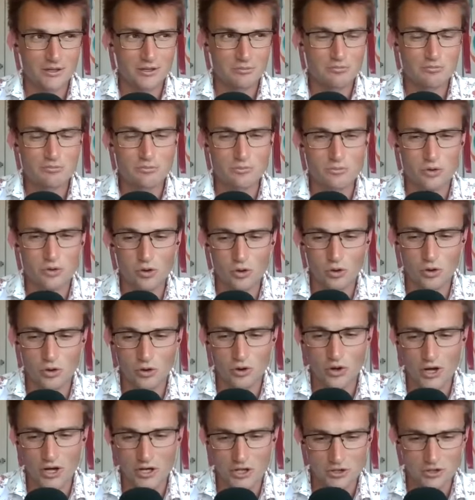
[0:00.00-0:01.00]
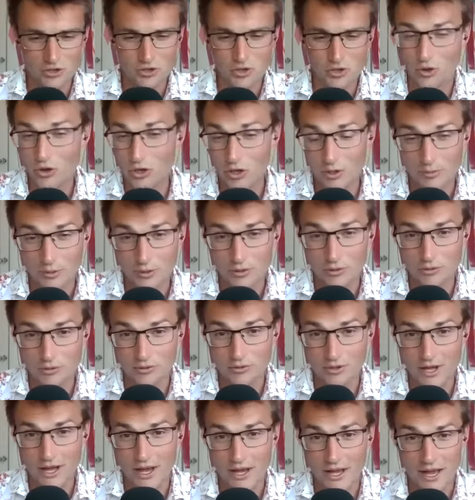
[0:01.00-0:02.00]
more
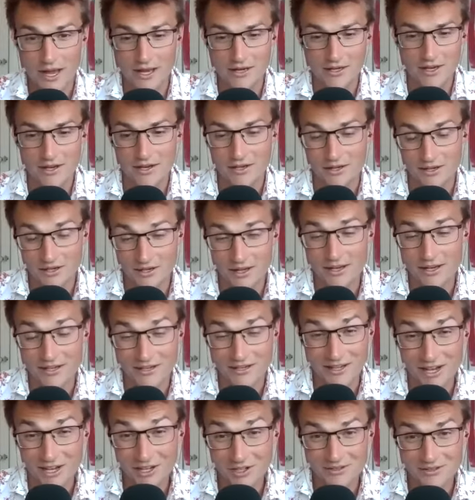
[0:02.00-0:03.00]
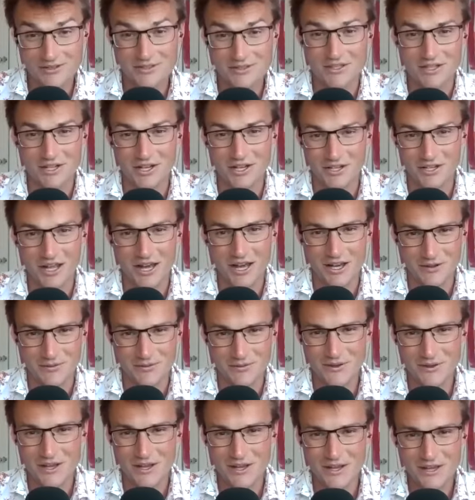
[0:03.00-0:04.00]
enjoyable uh, and and, and enhancing our
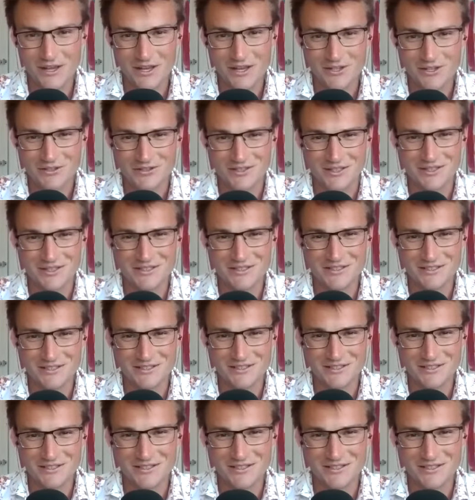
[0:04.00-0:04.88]
life because it